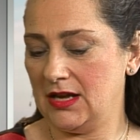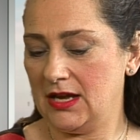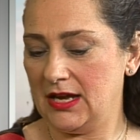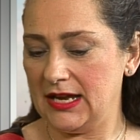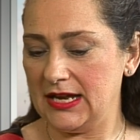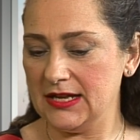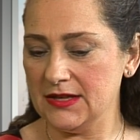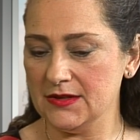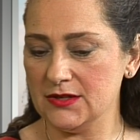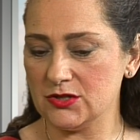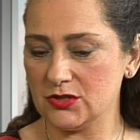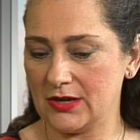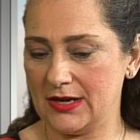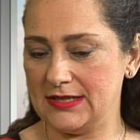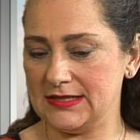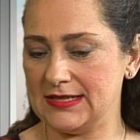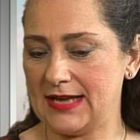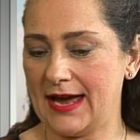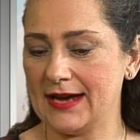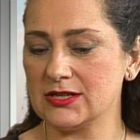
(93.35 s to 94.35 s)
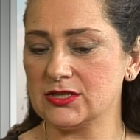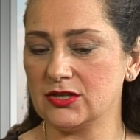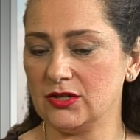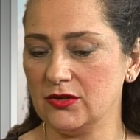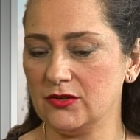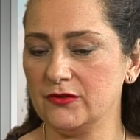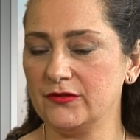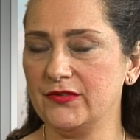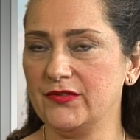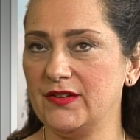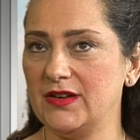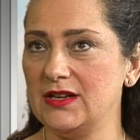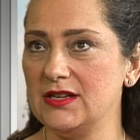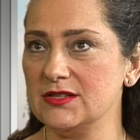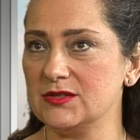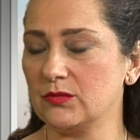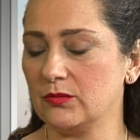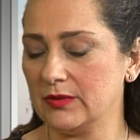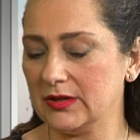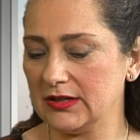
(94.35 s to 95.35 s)
In the transactional fees,
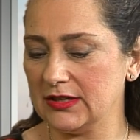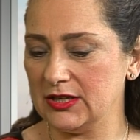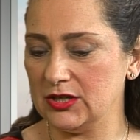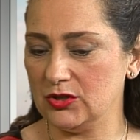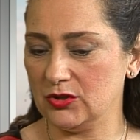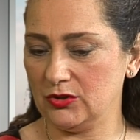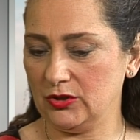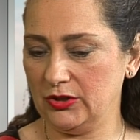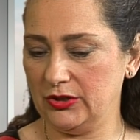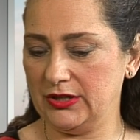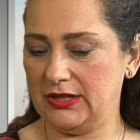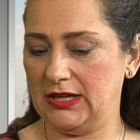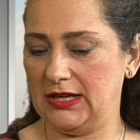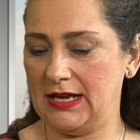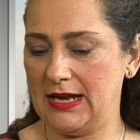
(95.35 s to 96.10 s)
really you're looking